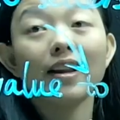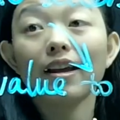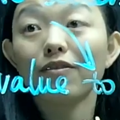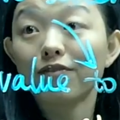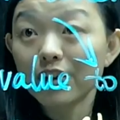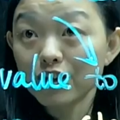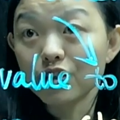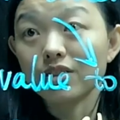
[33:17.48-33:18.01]
The
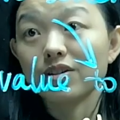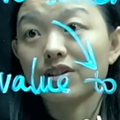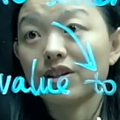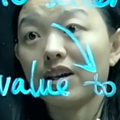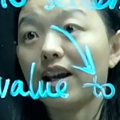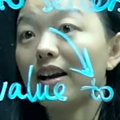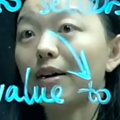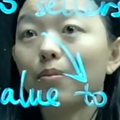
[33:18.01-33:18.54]

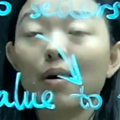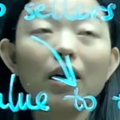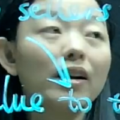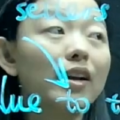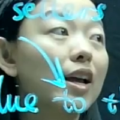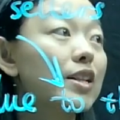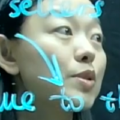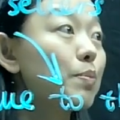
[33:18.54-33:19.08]
efficiency in the
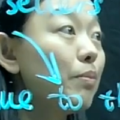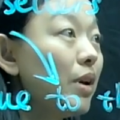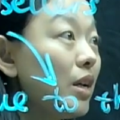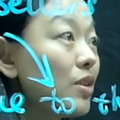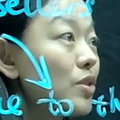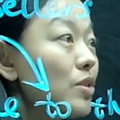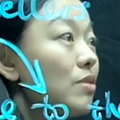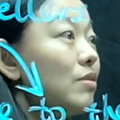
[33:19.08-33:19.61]
market
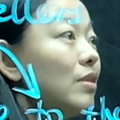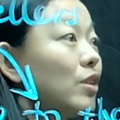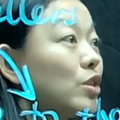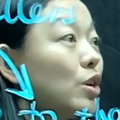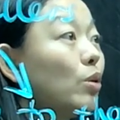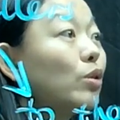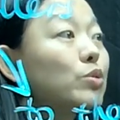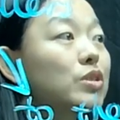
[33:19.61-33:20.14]
means the
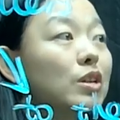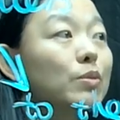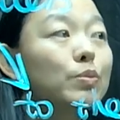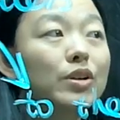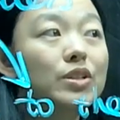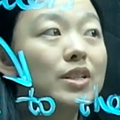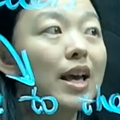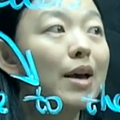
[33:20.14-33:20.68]
total
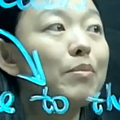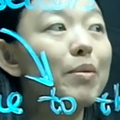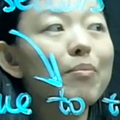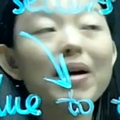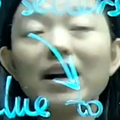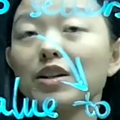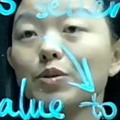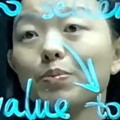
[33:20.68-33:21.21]
surplus can be
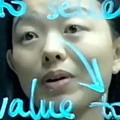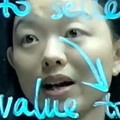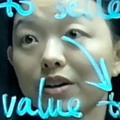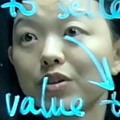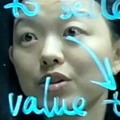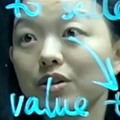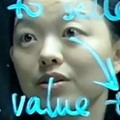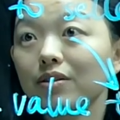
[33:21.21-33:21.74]

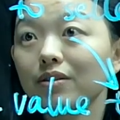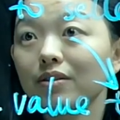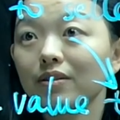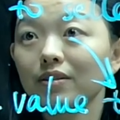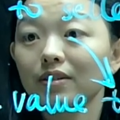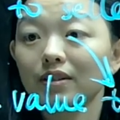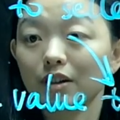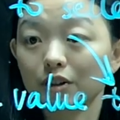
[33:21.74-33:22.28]
maximized.
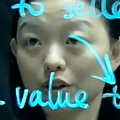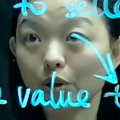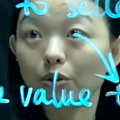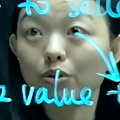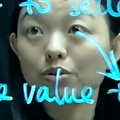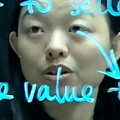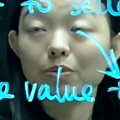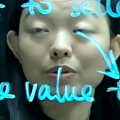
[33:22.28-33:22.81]
The
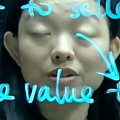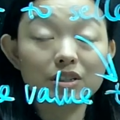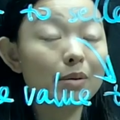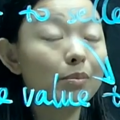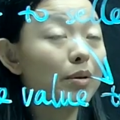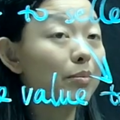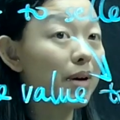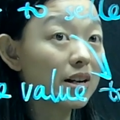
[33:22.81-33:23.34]
total surplus
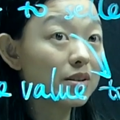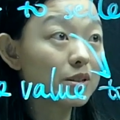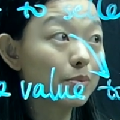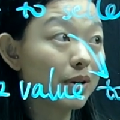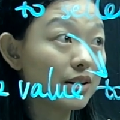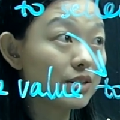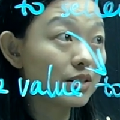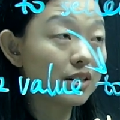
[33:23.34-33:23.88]
can be
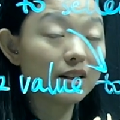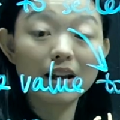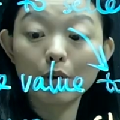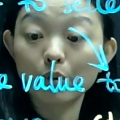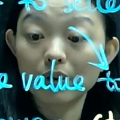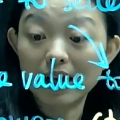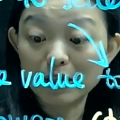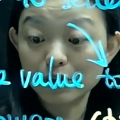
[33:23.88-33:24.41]
maximized,
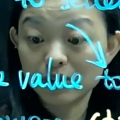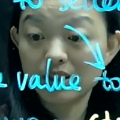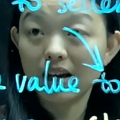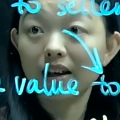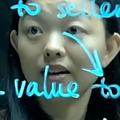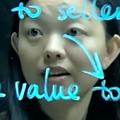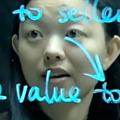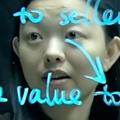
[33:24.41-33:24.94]
then we like to
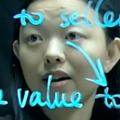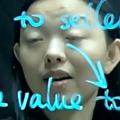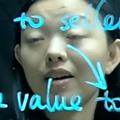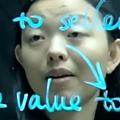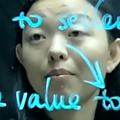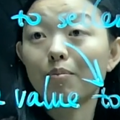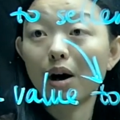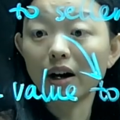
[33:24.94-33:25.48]
say the
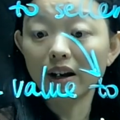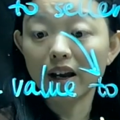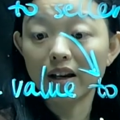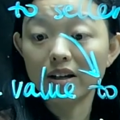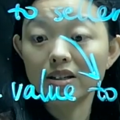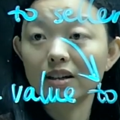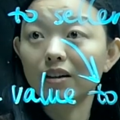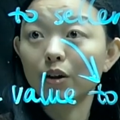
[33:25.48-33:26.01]

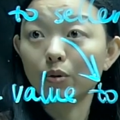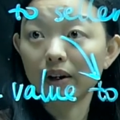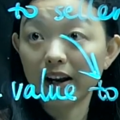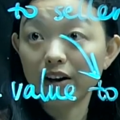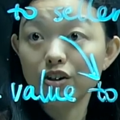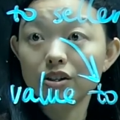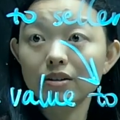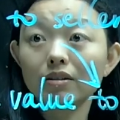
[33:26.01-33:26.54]
market
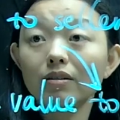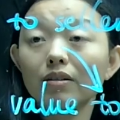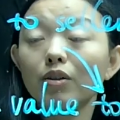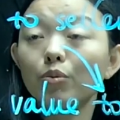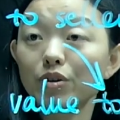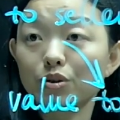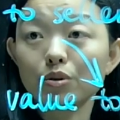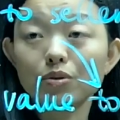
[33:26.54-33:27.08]
allocation
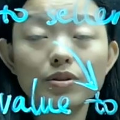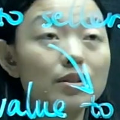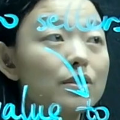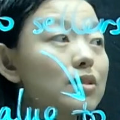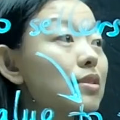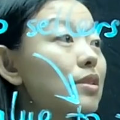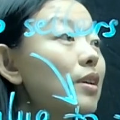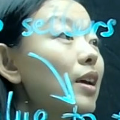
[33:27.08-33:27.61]

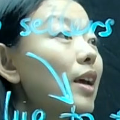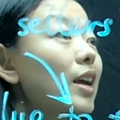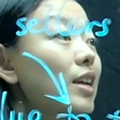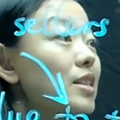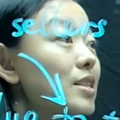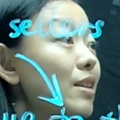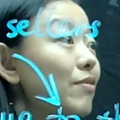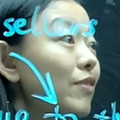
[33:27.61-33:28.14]
resources
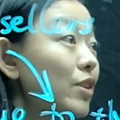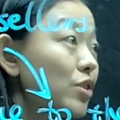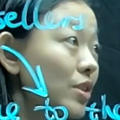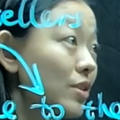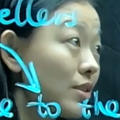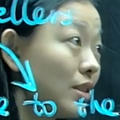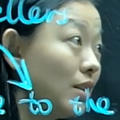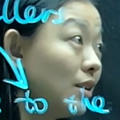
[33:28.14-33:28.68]
is
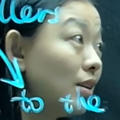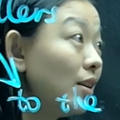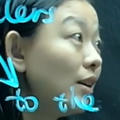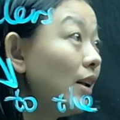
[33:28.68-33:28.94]
efficiency.